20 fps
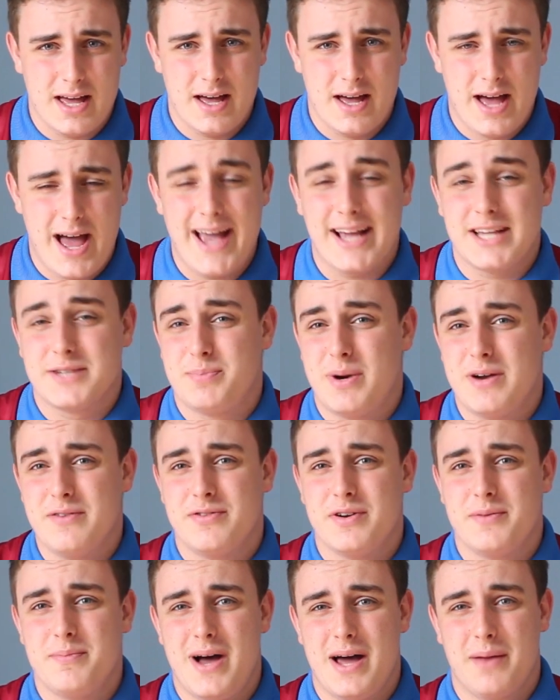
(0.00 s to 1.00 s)

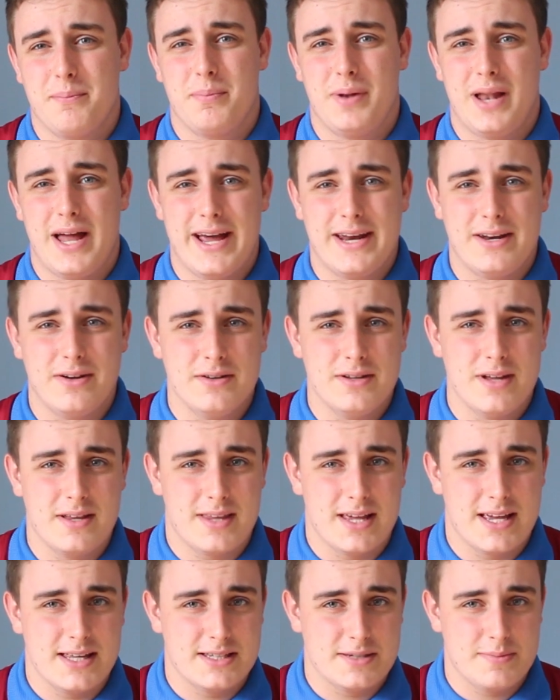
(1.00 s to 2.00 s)
ex-Brentford man, played under
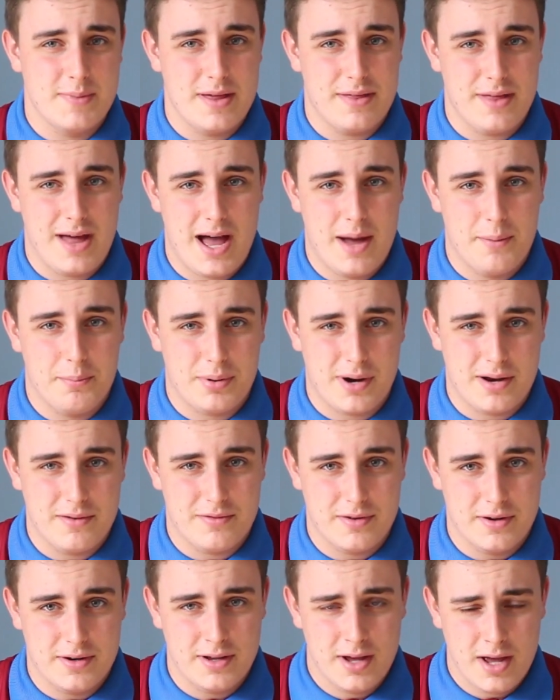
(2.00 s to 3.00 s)
Dean Smith at
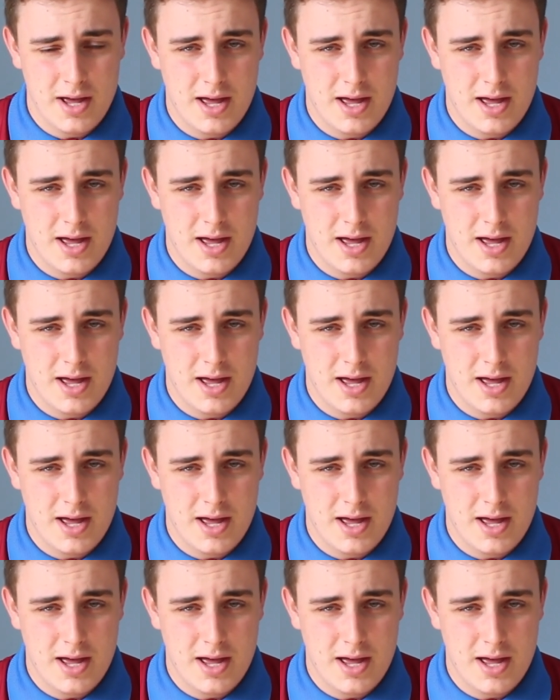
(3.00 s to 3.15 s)
Brentford,